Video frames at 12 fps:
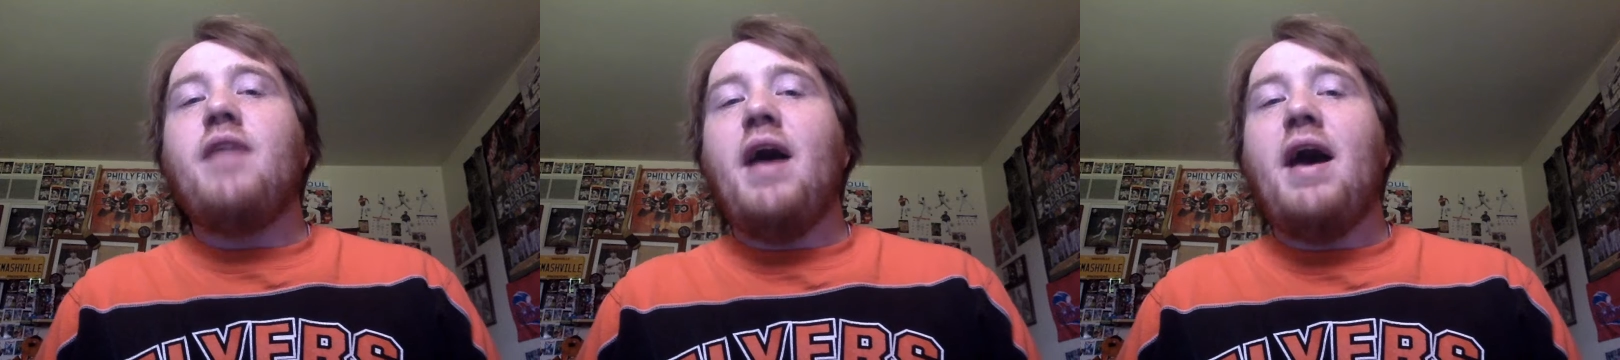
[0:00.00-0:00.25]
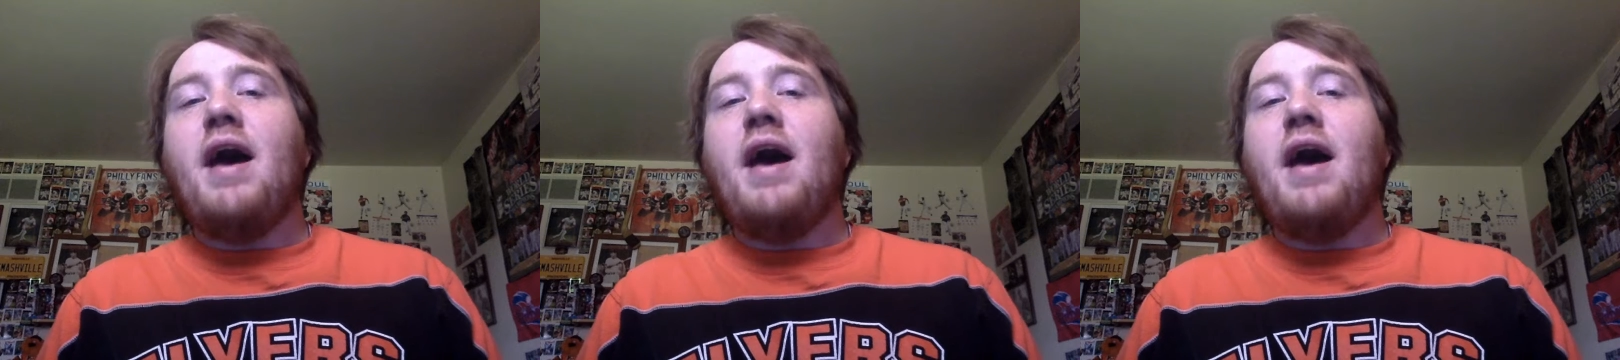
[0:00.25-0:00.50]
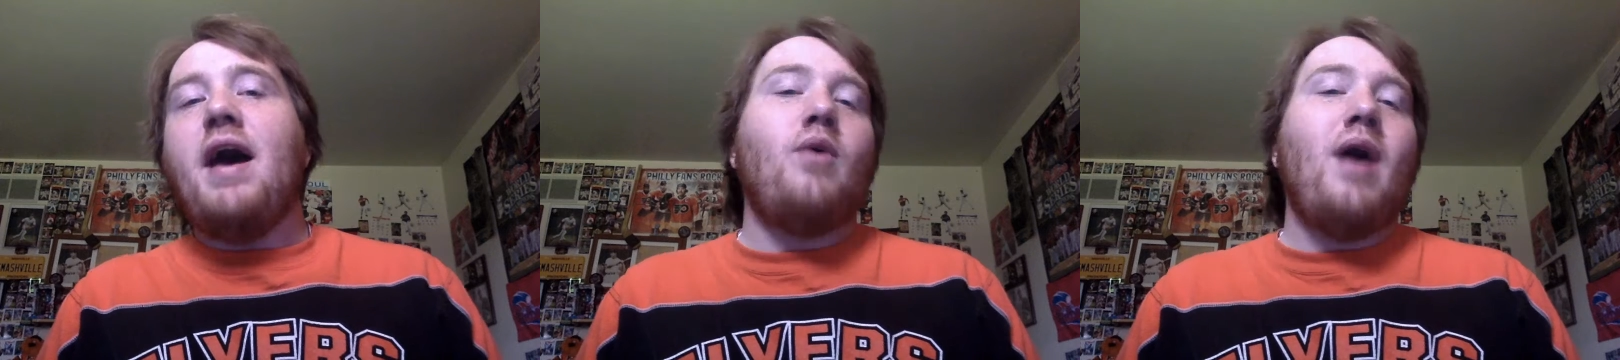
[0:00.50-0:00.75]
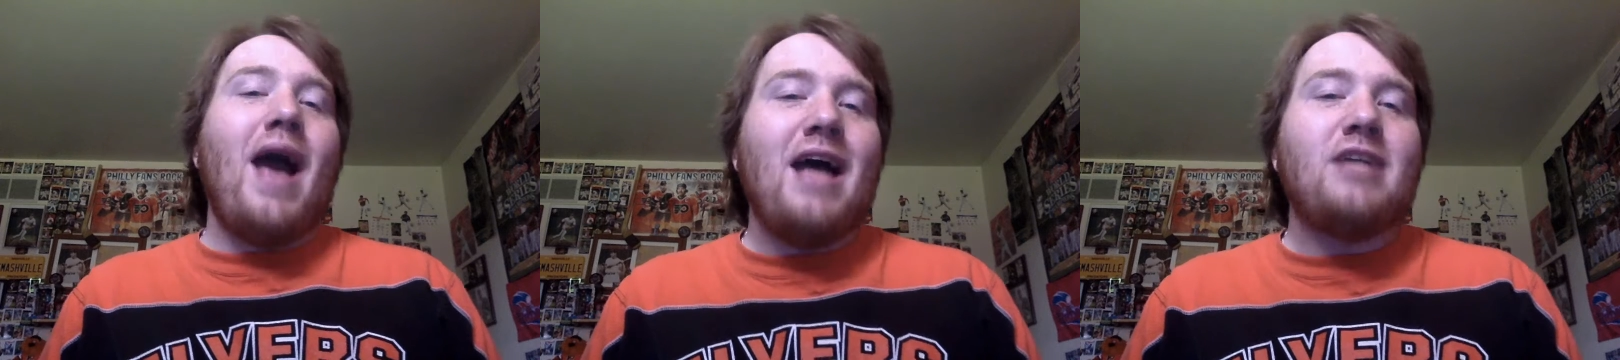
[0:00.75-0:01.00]
That also
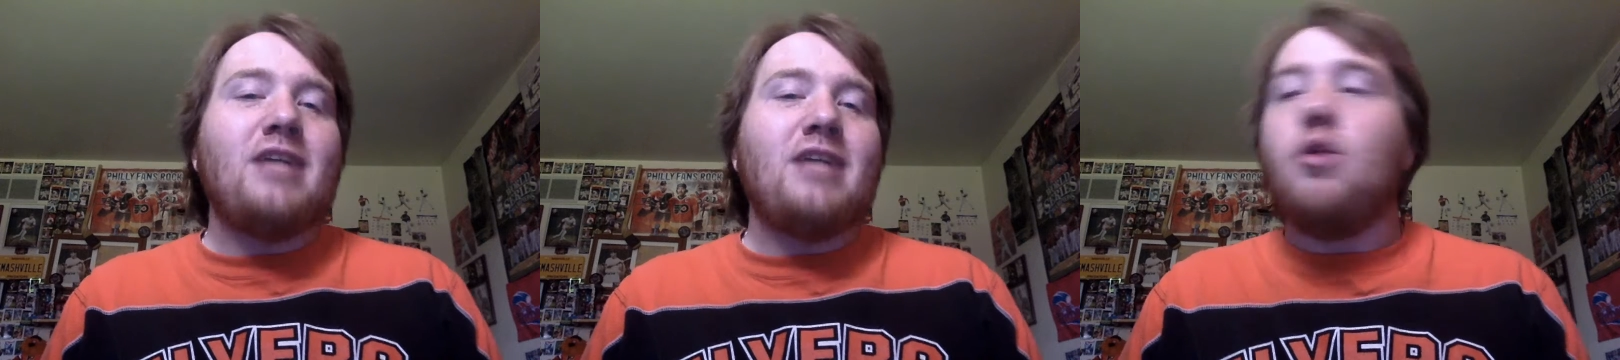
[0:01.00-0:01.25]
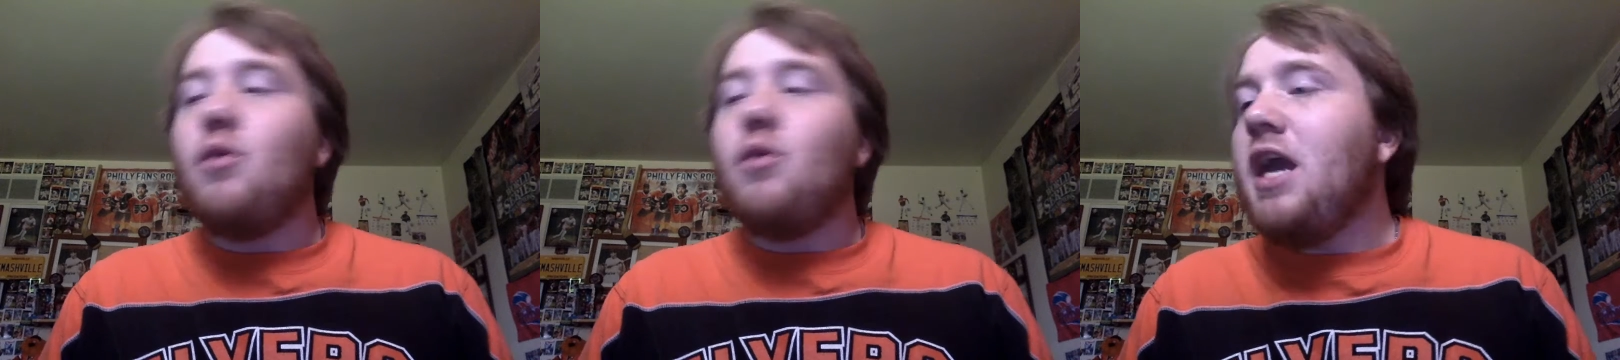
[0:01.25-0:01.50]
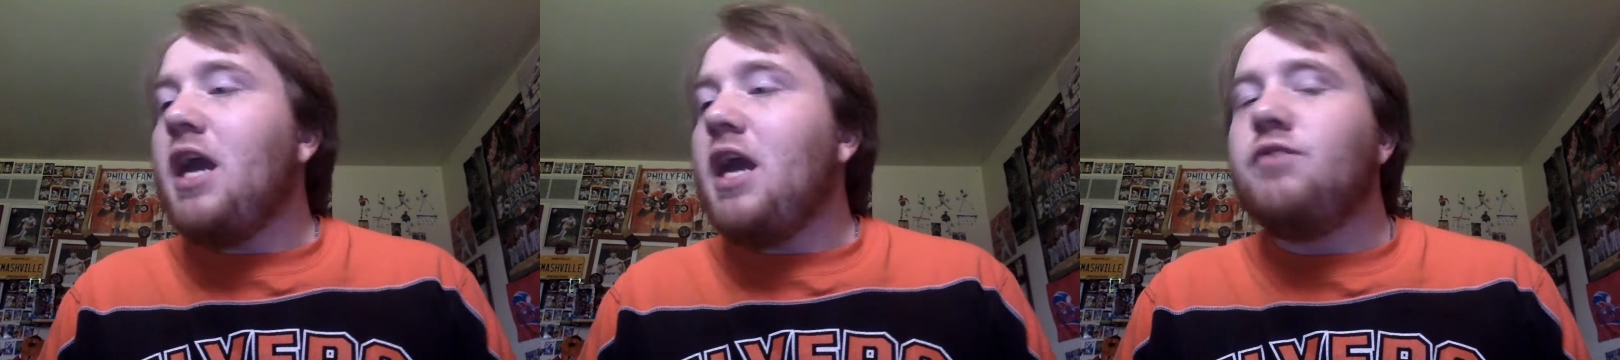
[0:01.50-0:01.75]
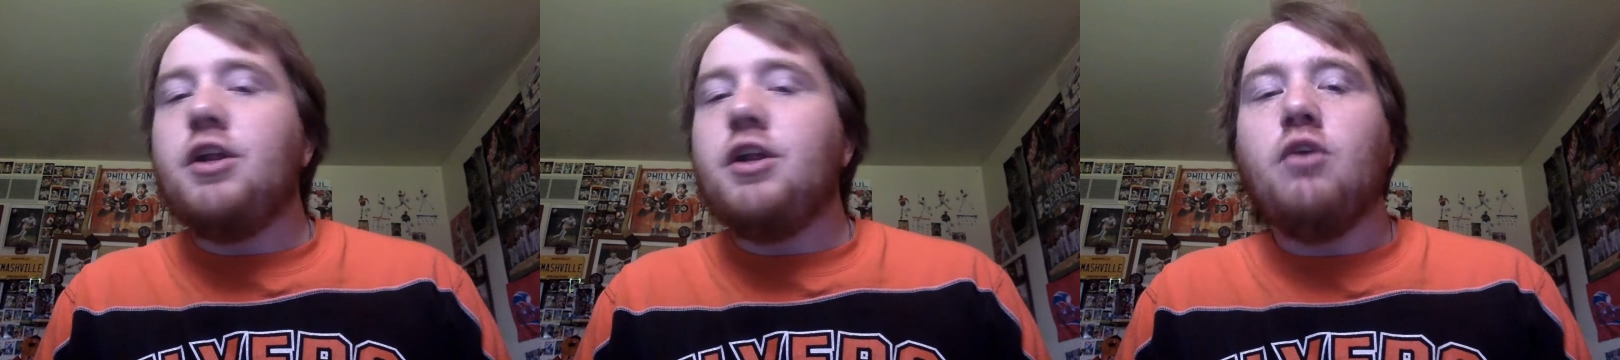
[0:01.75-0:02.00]
has the Noah
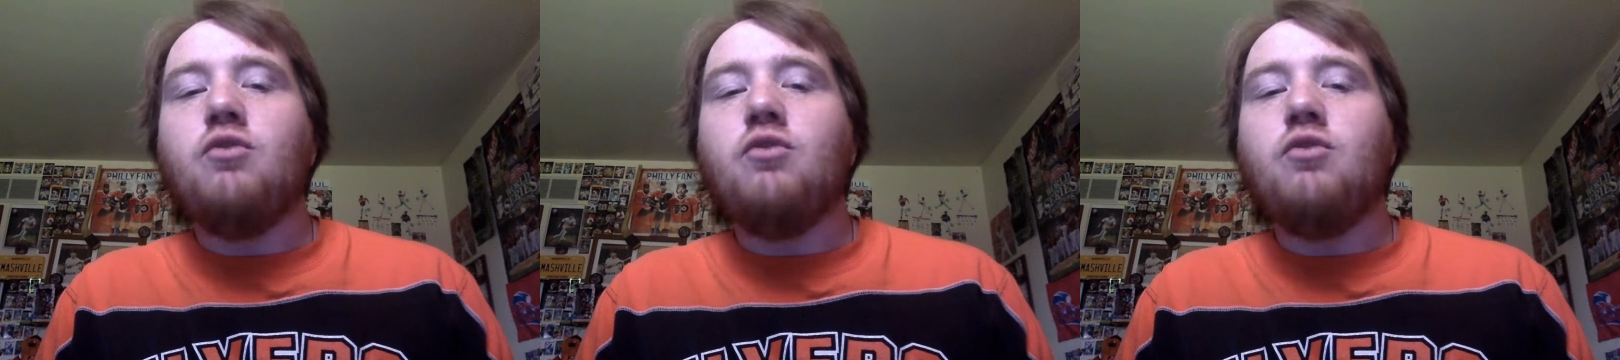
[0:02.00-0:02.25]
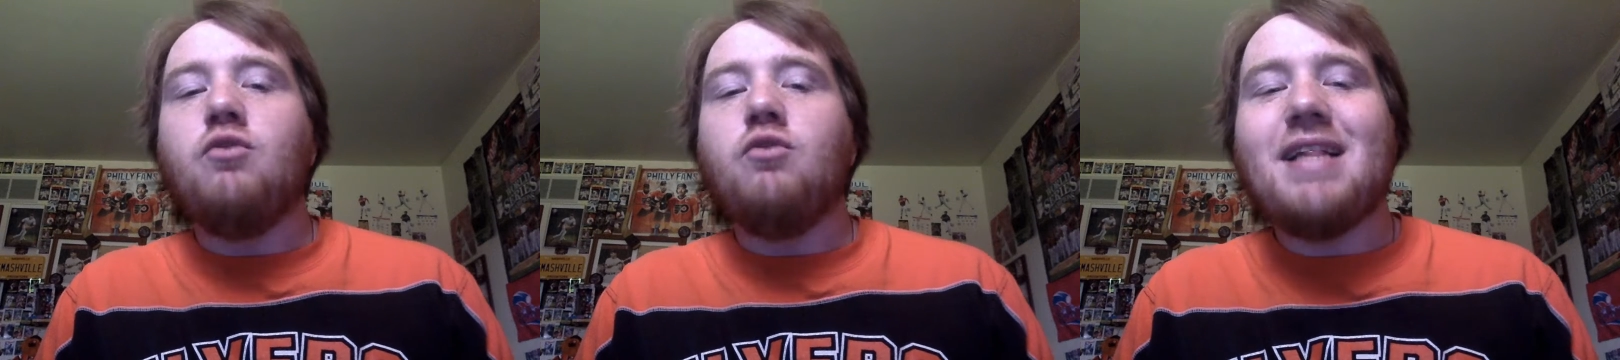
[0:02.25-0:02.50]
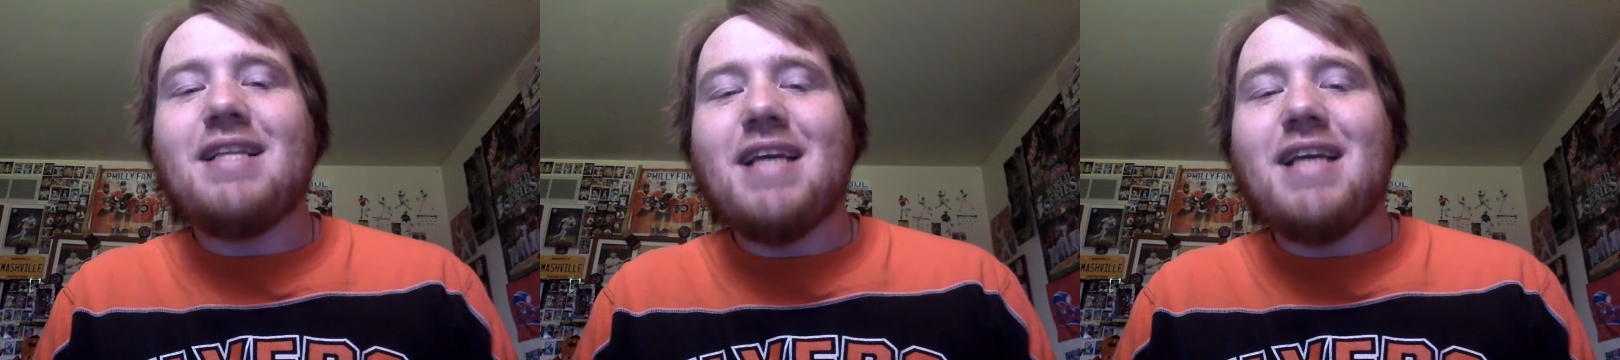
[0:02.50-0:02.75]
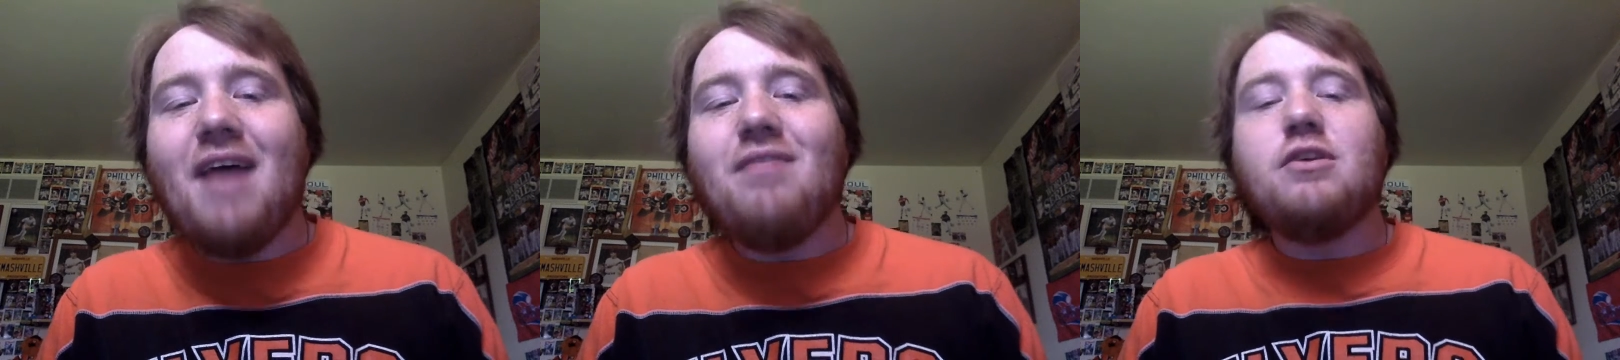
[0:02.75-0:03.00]
Cage video linked at the
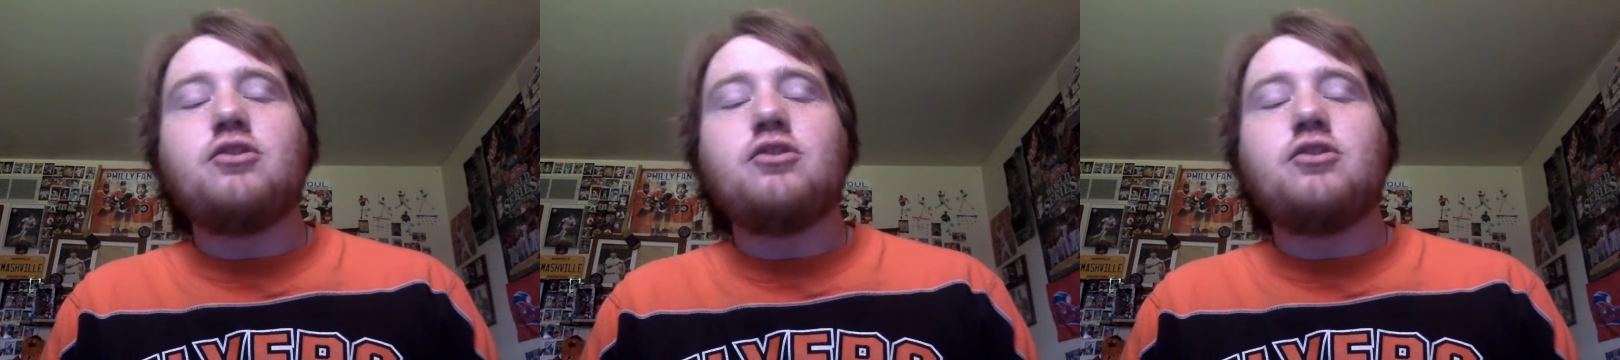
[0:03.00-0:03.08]
end.